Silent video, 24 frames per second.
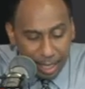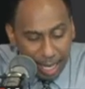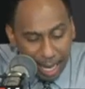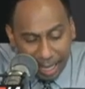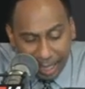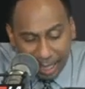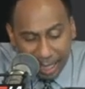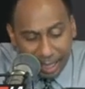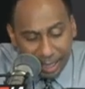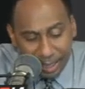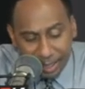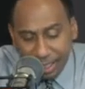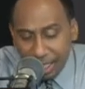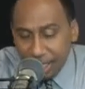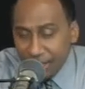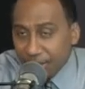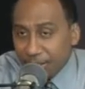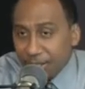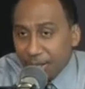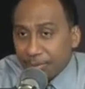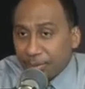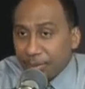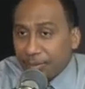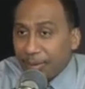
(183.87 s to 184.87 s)
And I got to tell
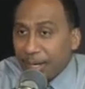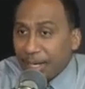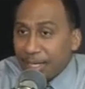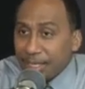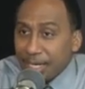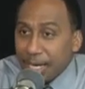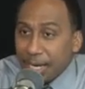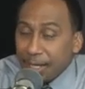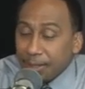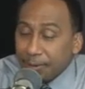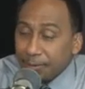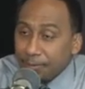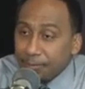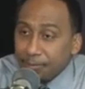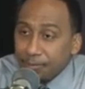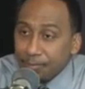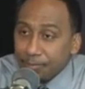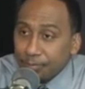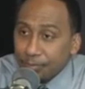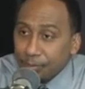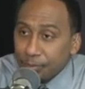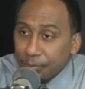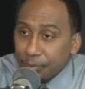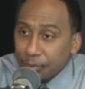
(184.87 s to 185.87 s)
you something right now.
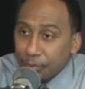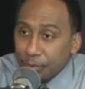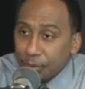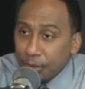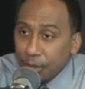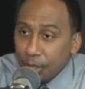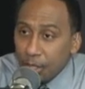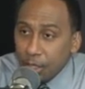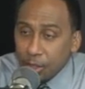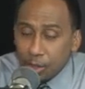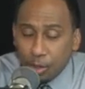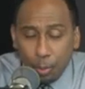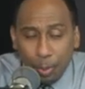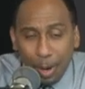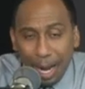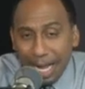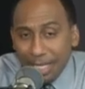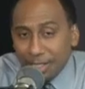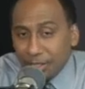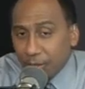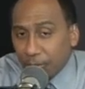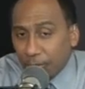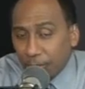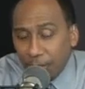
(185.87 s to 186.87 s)
To
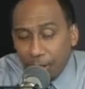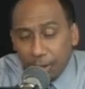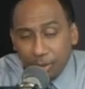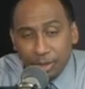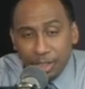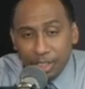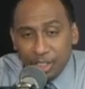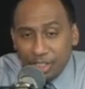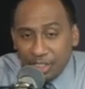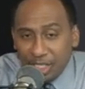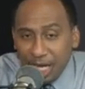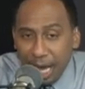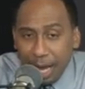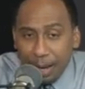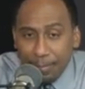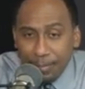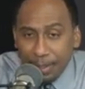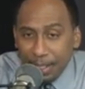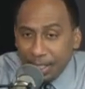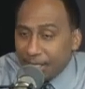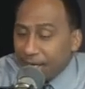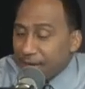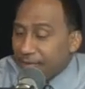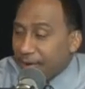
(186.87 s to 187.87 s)
watch Aroldis
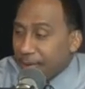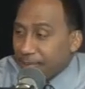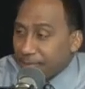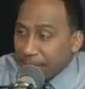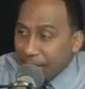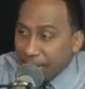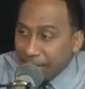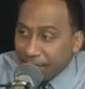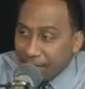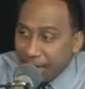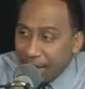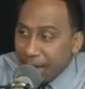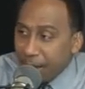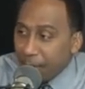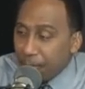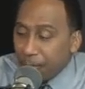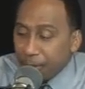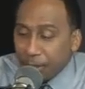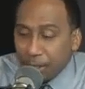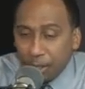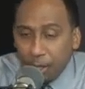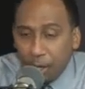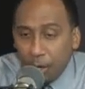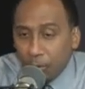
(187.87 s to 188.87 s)
Chapman give up that
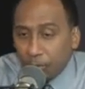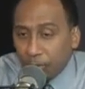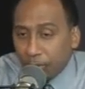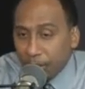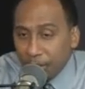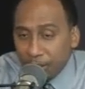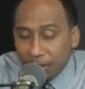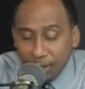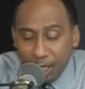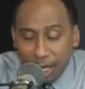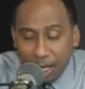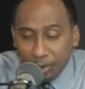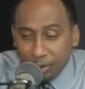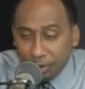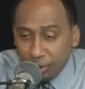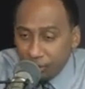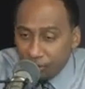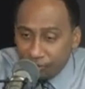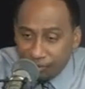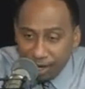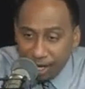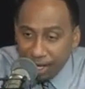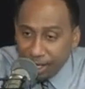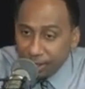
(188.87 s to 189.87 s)
game-winning home run to
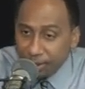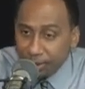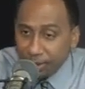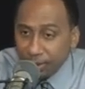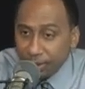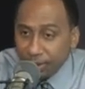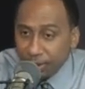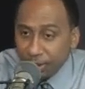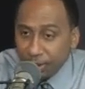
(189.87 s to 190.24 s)
Altuve.